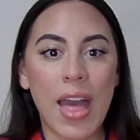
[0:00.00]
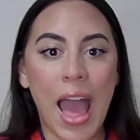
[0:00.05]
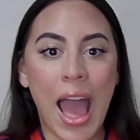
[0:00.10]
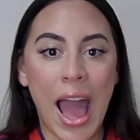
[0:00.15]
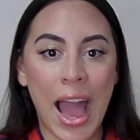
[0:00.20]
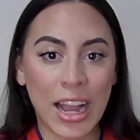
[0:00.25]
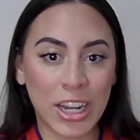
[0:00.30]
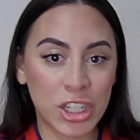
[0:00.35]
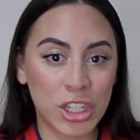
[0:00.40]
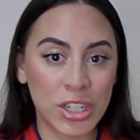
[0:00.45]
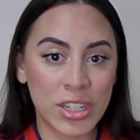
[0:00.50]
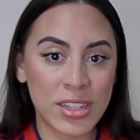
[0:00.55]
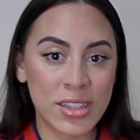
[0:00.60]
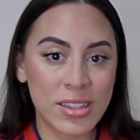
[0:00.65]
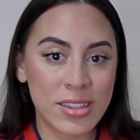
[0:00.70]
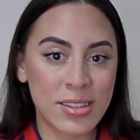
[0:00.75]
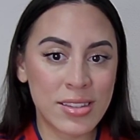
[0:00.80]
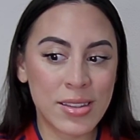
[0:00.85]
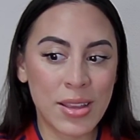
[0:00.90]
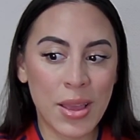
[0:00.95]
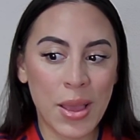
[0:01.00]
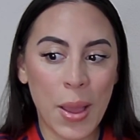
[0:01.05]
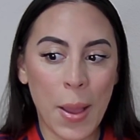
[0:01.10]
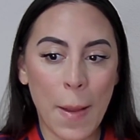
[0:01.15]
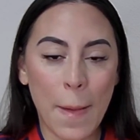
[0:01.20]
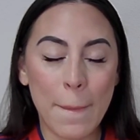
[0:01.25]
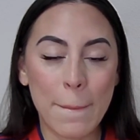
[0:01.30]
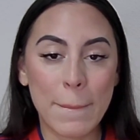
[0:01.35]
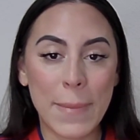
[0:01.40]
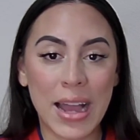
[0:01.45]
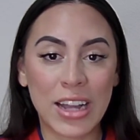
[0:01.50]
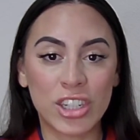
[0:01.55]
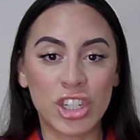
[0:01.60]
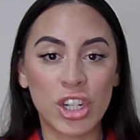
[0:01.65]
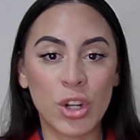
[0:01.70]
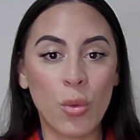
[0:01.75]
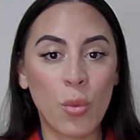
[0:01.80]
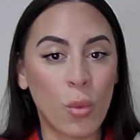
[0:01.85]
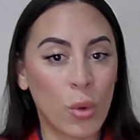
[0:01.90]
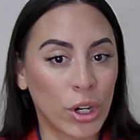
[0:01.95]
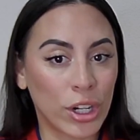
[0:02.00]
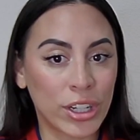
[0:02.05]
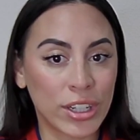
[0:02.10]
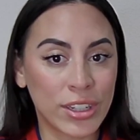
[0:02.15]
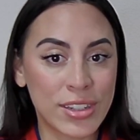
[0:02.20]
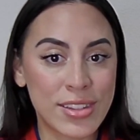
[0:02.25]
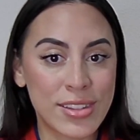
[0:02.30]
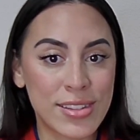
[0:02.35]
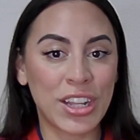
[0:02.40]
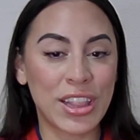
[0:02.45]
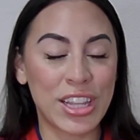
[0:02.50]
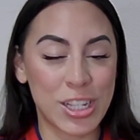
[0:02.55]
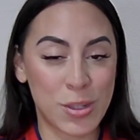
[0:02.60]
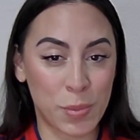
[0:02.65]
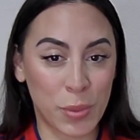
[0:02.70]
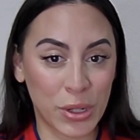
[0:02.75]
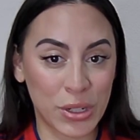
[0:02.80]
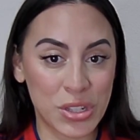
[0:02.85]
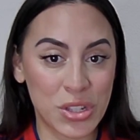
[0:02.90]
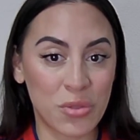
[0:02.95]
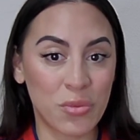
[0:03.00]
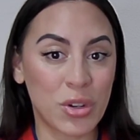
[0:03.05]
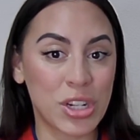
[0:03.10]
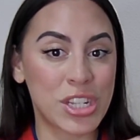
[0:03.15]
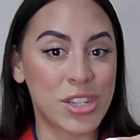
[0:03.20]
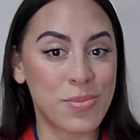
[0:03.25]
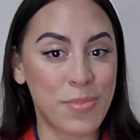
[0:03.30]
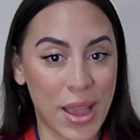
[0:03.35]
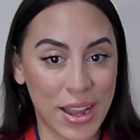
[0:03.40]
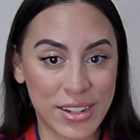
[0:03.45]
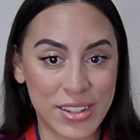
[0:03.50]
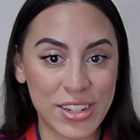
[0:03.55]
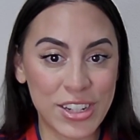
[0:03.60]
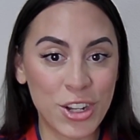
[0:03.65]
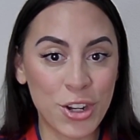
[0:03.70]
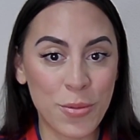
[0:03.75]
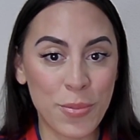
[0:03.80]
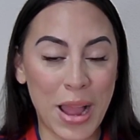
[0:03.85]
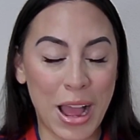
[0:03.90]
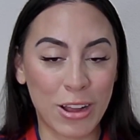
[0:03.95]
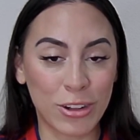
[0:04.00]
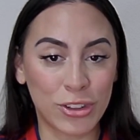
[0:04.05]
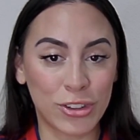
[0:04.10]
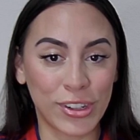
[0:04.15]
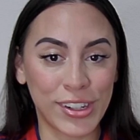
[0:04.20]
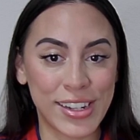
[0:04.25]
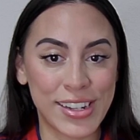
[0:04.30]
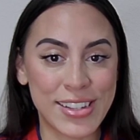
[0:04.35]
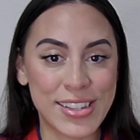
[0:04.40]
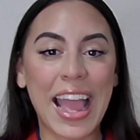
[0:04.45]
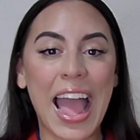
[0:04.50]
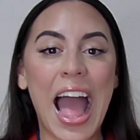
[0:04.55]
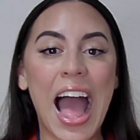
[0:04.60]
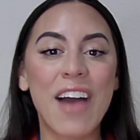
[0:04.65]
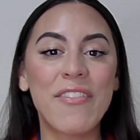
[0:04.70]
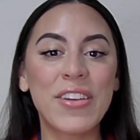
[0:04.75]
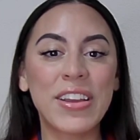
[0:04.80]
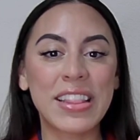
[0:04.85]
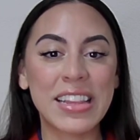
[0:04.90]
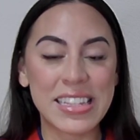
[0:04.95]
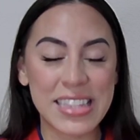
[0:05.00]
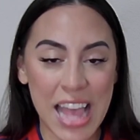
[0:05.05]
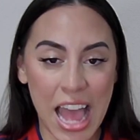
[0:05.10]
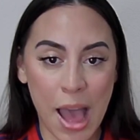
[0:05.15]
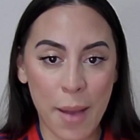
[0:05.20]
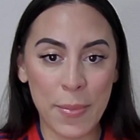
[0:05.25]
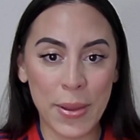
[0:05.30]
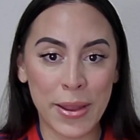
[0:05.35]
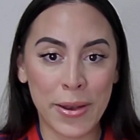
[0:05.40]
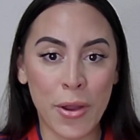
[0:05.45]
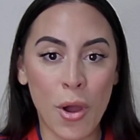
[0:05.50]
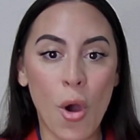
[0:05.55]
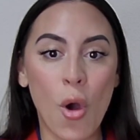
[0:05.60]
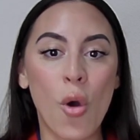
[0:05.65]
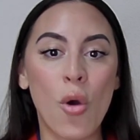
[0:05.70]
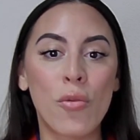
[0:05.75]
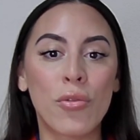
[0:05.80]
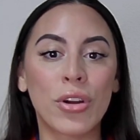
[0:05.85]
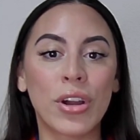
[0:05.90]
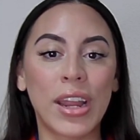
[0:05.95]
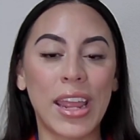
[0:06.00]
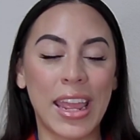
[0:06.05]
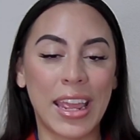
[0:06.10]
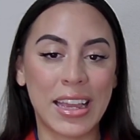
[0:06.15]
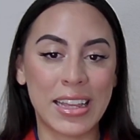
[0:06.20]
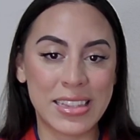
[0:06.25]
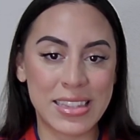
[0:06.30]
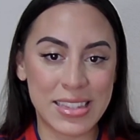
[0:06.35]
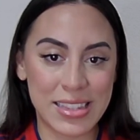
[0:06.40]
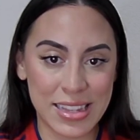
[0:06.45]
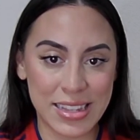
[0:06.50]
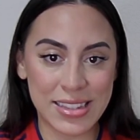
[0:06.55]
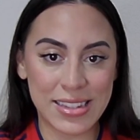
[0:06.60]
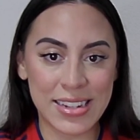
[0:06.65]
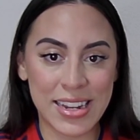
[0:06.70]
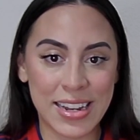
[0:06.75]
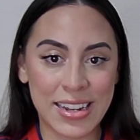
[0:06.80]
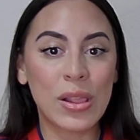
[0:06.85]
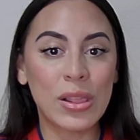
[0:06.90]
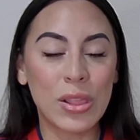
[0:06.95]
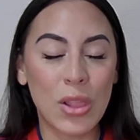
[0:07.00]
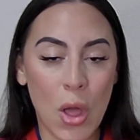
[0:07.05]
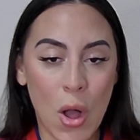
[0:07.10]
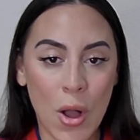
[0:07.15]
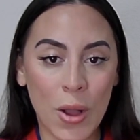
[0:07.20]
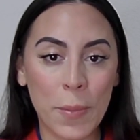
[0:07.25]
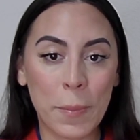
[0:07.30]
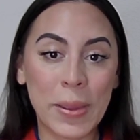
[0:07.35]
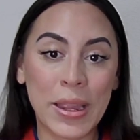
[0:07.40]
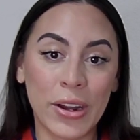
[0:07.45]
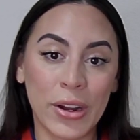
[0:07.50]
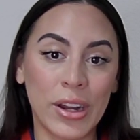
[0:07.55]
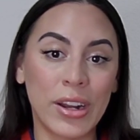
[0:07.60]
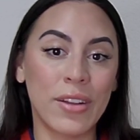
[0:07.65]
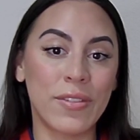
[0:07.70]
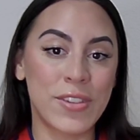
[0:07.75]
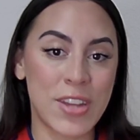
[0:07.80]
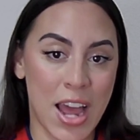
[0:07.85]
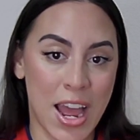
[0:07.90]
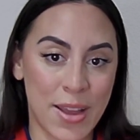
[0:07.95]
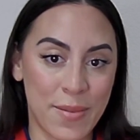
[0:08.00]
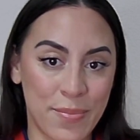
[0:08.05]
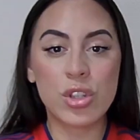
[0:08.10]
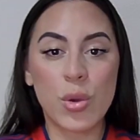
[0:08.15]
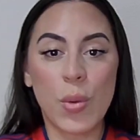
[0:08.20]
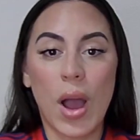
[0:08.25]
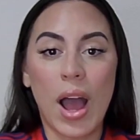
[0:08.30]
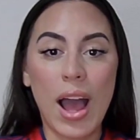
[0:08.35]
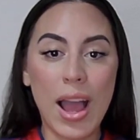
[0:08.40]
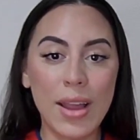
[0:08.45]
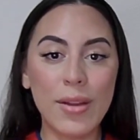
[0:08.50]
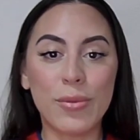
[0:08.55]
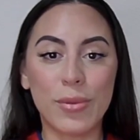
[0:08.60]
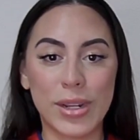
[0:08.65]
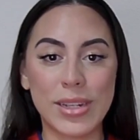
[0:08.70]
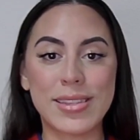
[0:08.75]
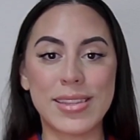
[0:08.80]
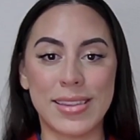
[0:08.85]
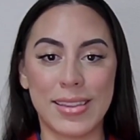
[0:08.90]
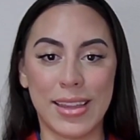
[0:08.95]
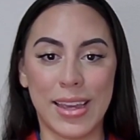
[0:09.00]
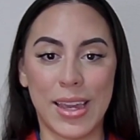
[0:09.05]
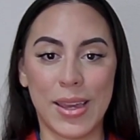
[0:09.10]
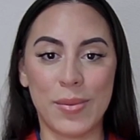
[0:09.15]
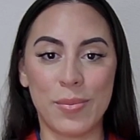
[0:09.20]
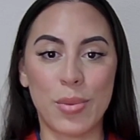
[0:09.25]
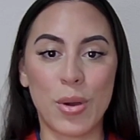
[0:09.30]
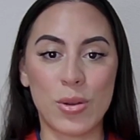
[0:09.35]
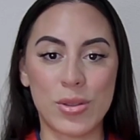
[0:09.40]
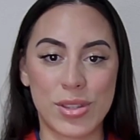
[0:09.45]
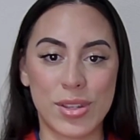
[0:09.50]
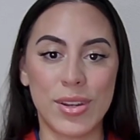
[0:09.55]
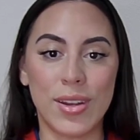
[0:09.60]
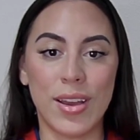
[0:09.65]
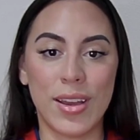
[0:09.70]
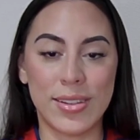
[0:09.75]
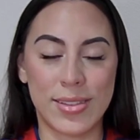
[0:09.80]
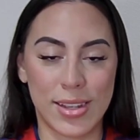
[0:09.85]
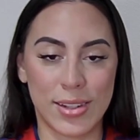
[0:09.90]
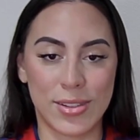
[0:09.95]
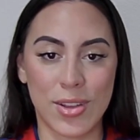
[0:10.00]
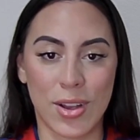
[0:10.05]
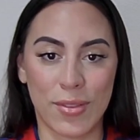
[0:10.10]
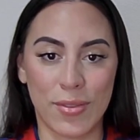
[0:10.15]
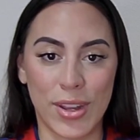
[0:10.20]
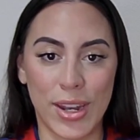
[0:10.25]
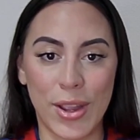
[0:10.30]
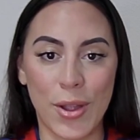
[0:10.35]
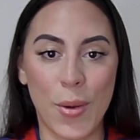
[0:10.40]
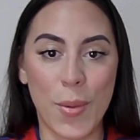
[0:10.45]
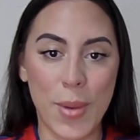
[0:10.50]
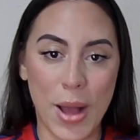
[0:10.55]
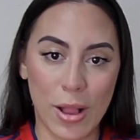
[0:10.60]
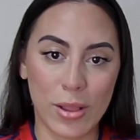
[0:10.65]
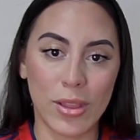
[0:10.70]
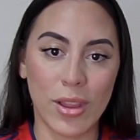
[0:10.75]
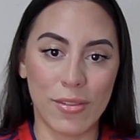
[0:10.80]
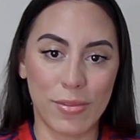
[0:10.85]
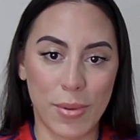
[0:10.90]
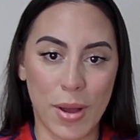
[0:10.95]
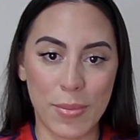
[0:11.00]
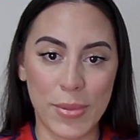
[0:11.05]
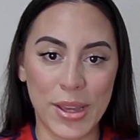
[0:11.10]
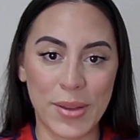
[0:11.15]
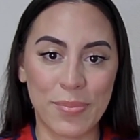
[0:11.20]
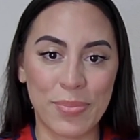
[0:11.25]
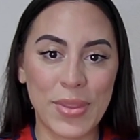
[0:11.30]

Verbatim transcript: actions matching words, this person respecting your boundaries, having this happen over a consistent long period of time. So I recently posted a TikTok video about love bombing,